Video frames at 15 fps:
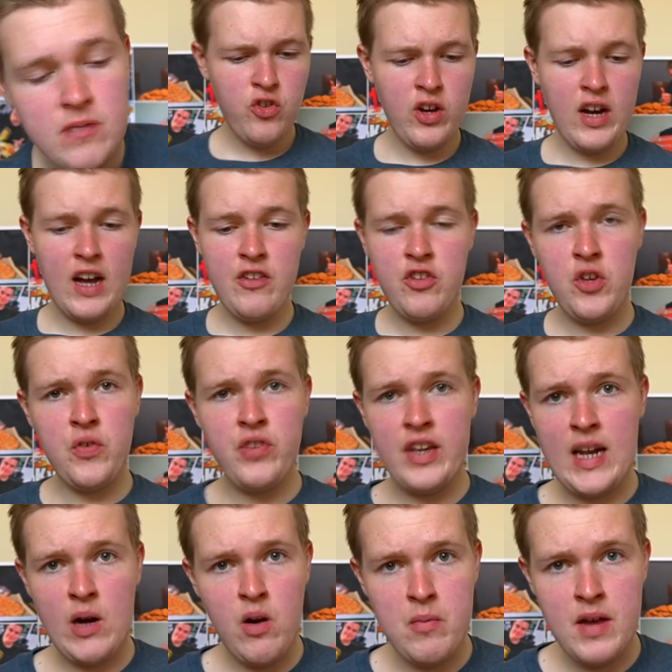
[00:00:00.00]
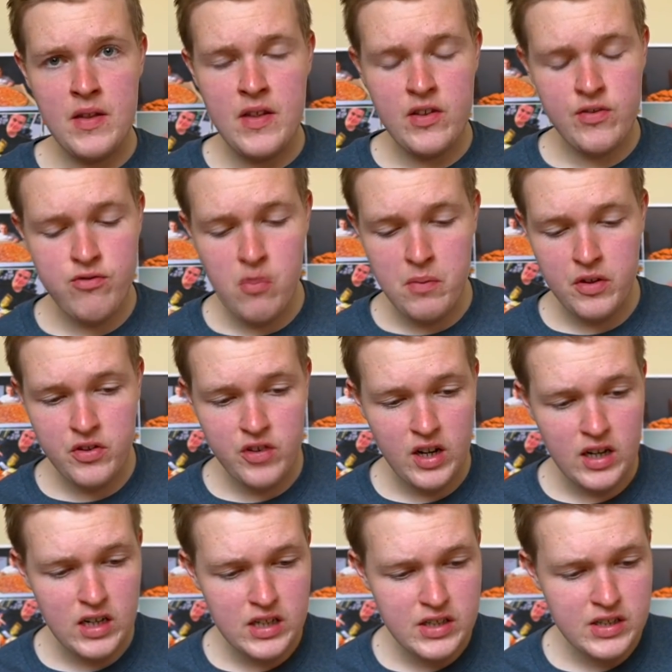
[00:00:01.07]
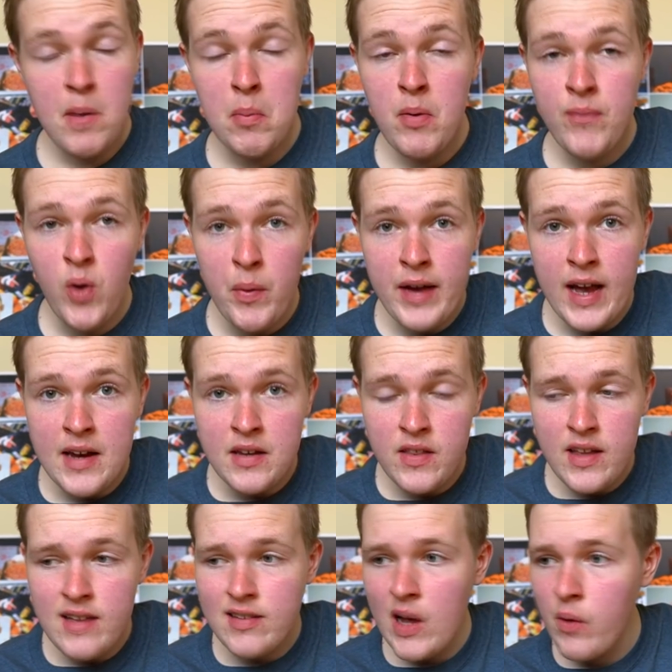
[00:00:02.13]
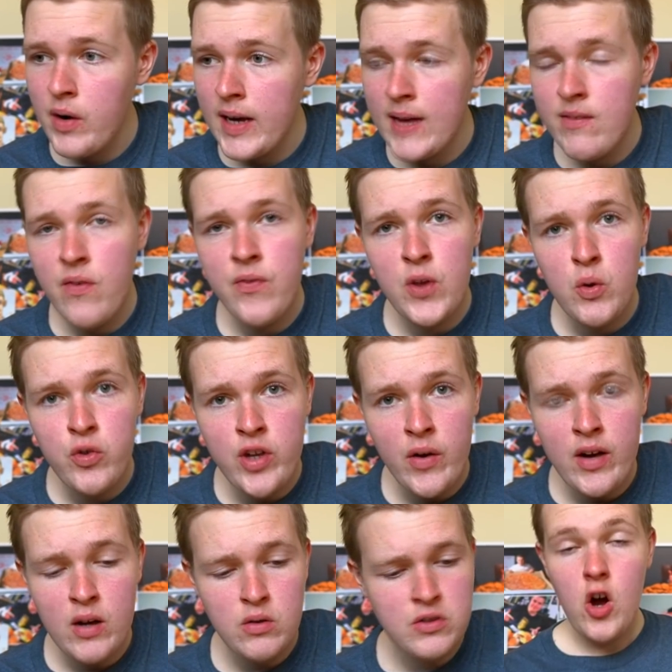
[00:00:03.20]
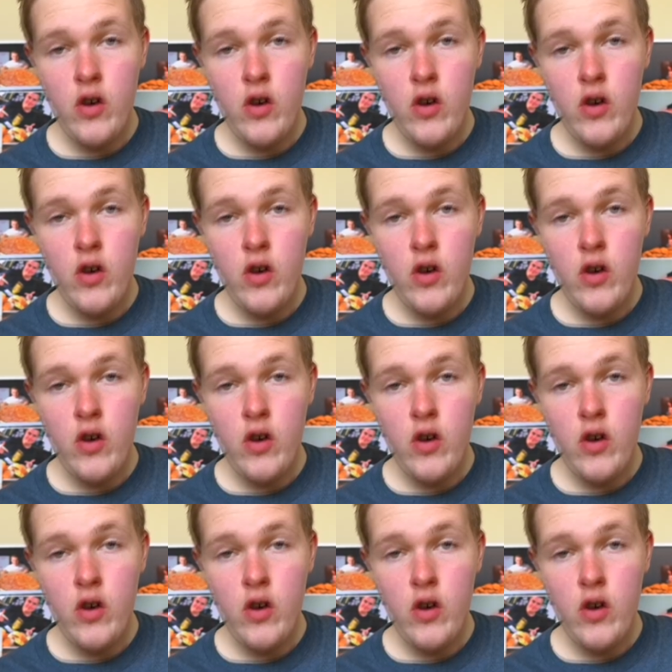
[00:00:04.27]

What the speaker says: So guys, you've seen how I made this from the start. But before we get into this, I want to give a few shout outs.